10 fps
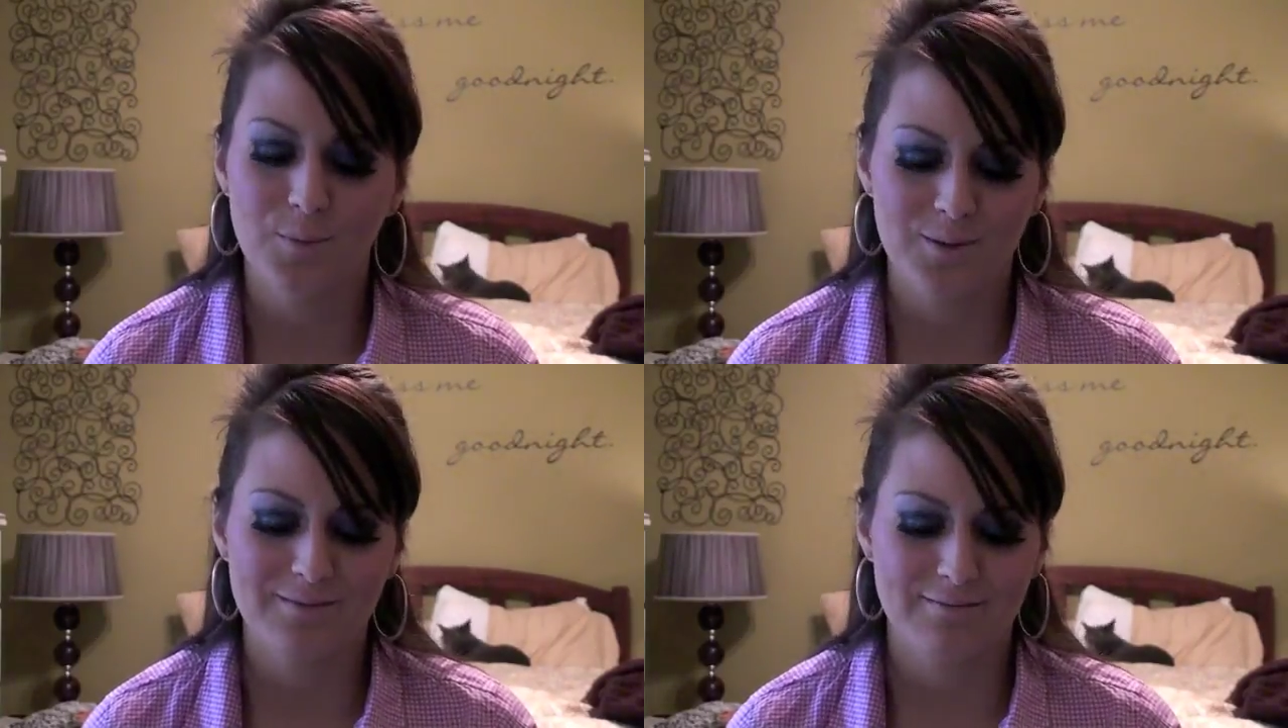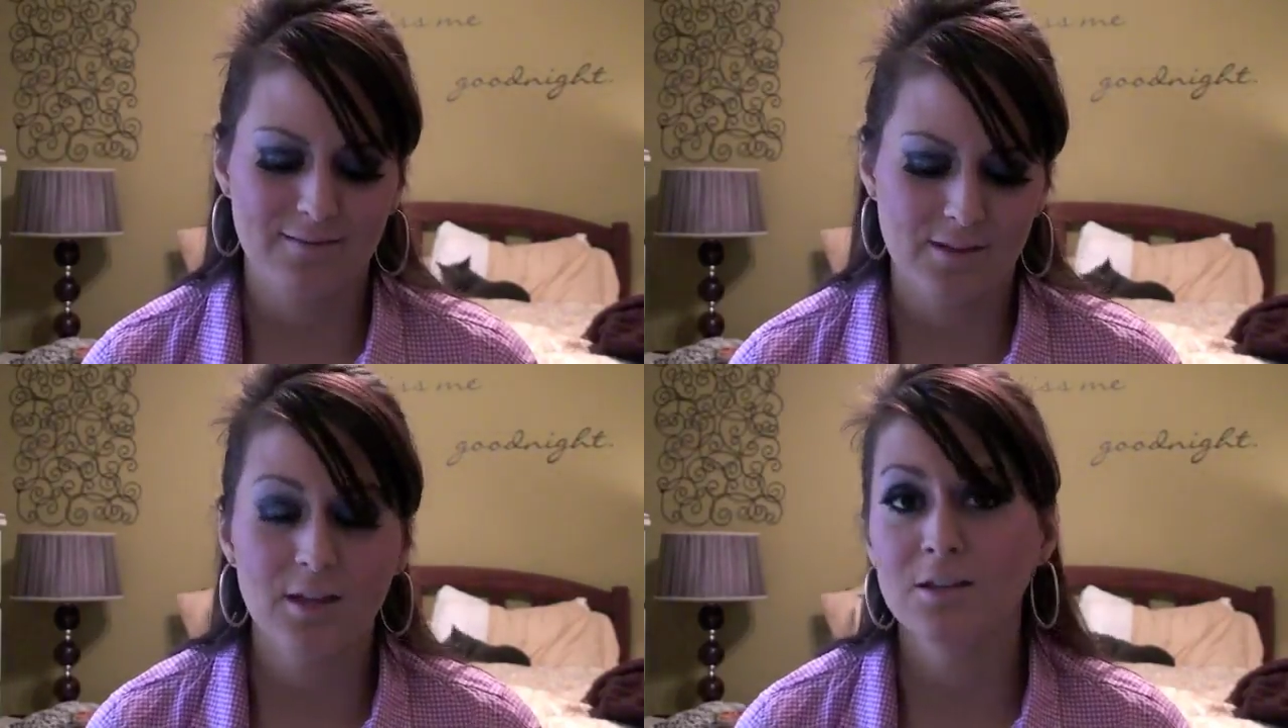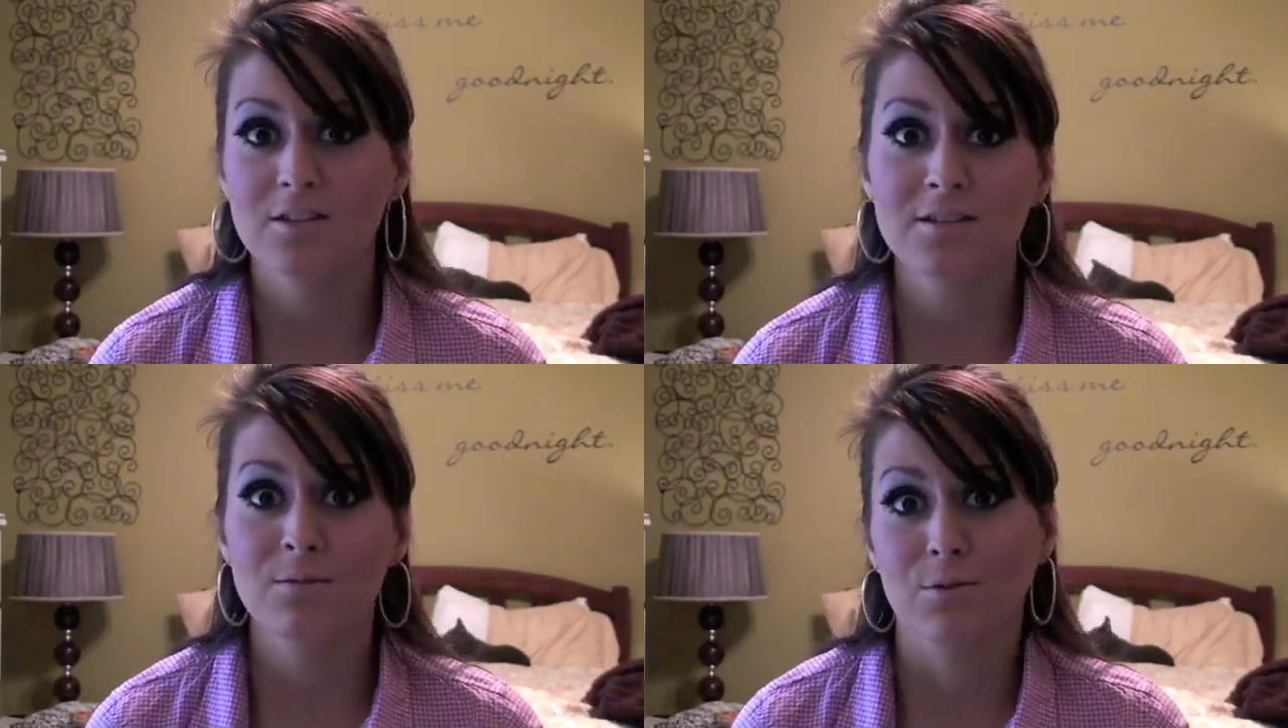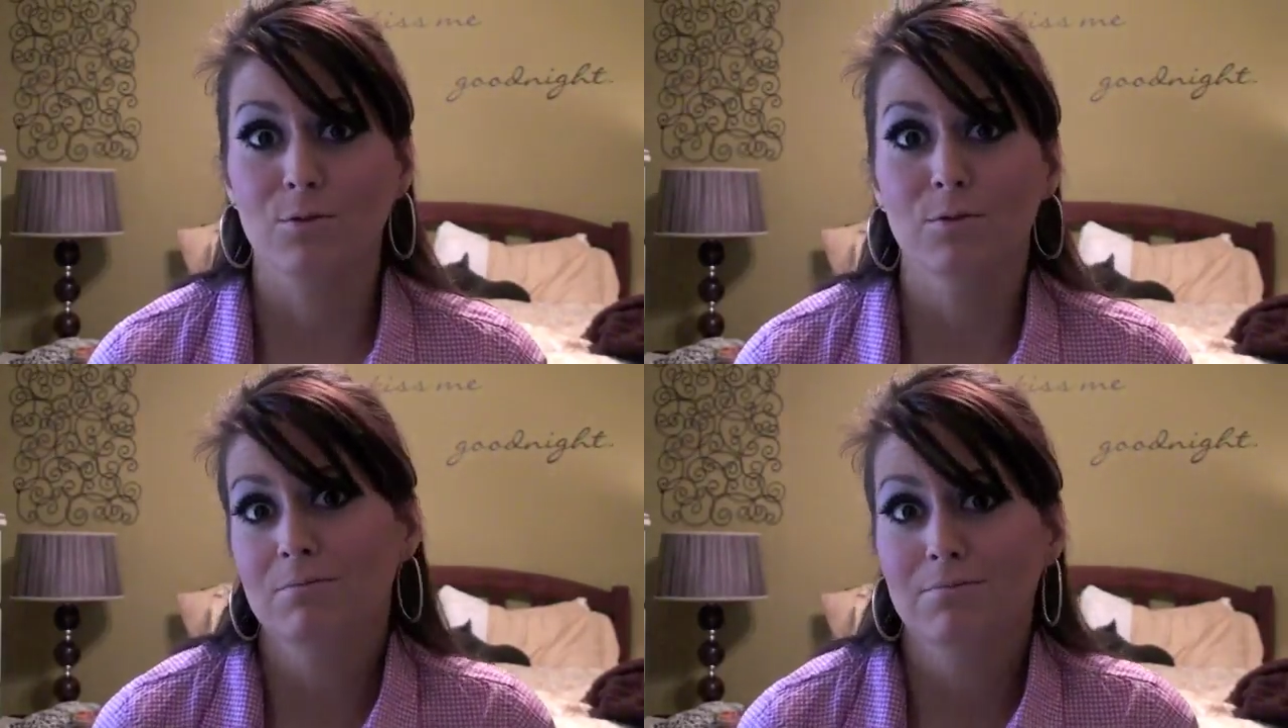but Kenny Chesney was
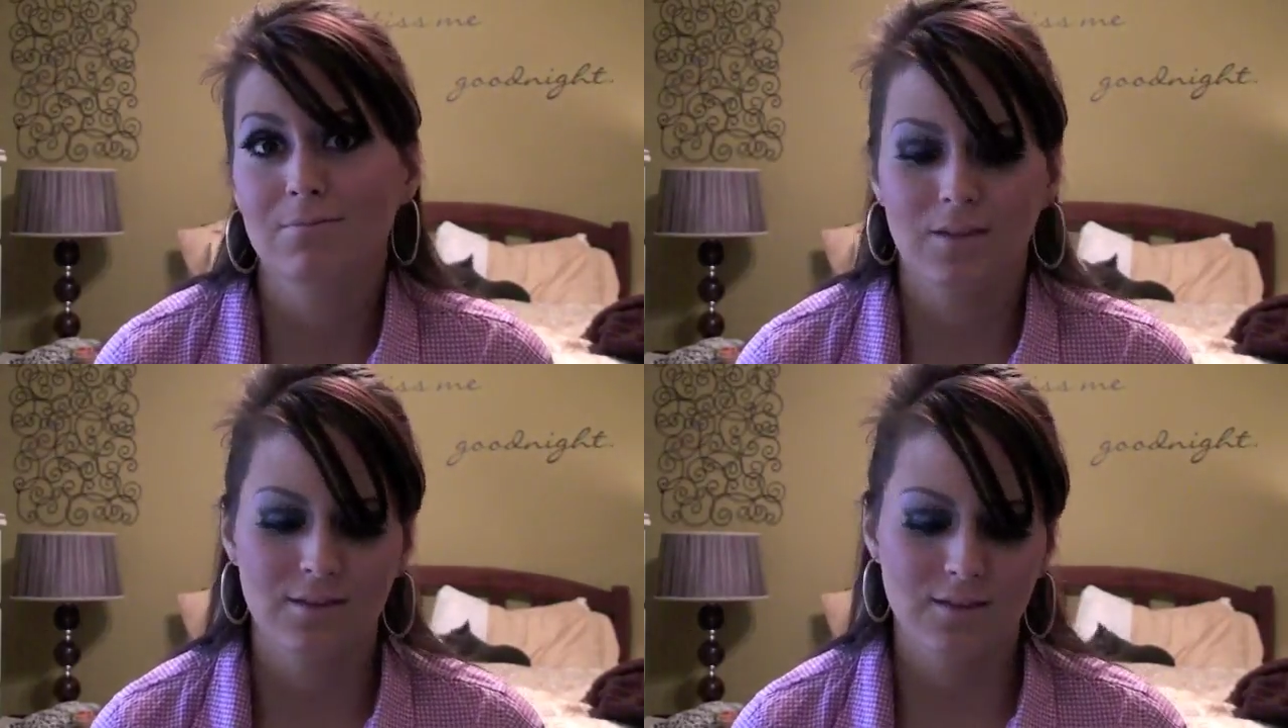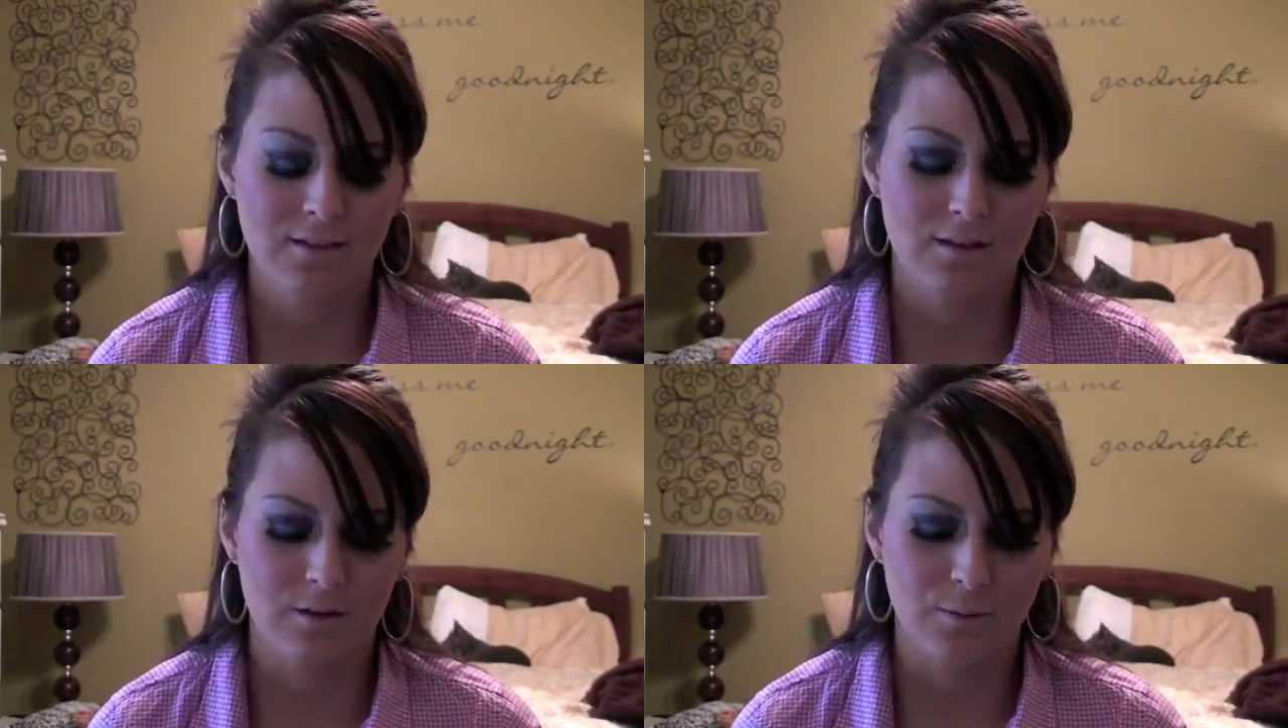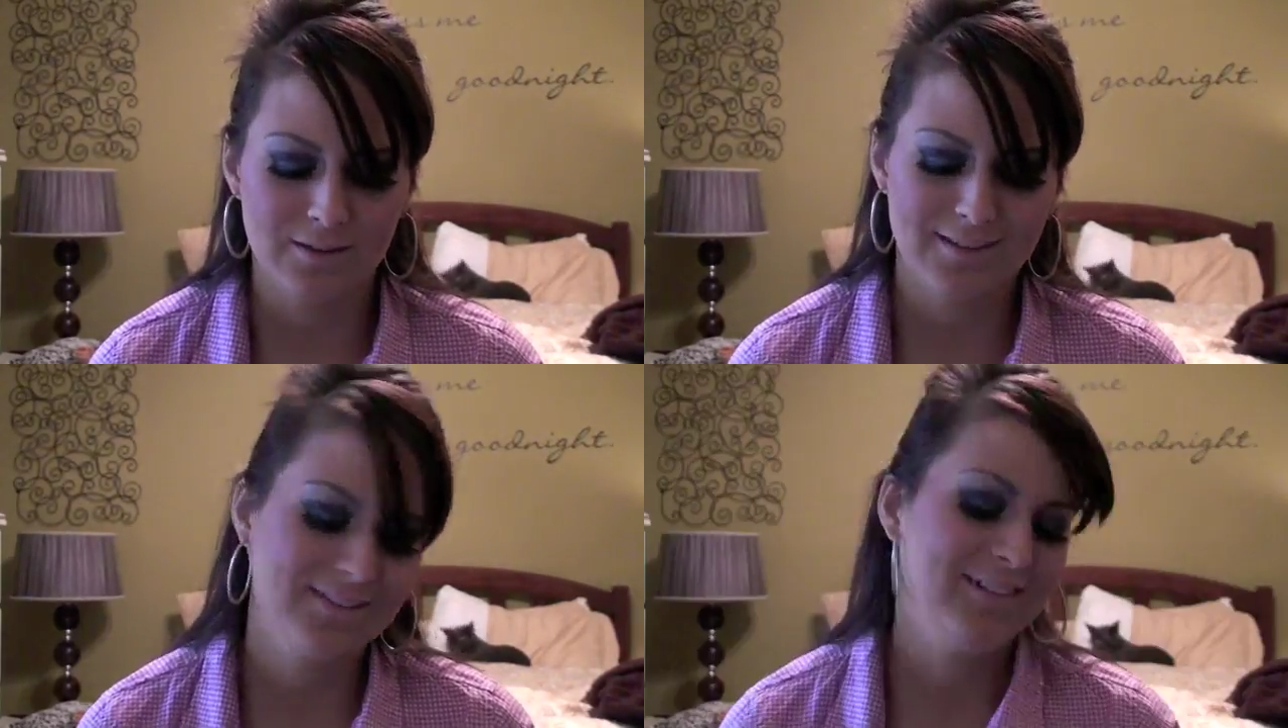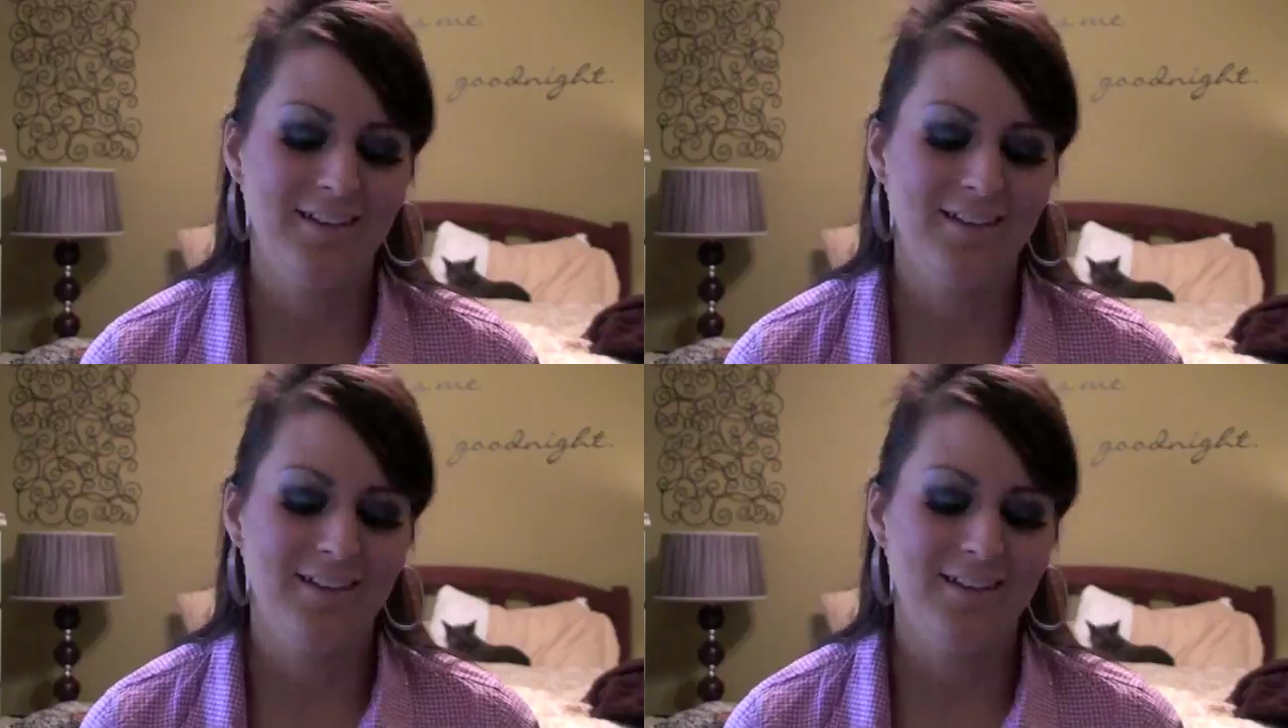cool. At least I thought he was.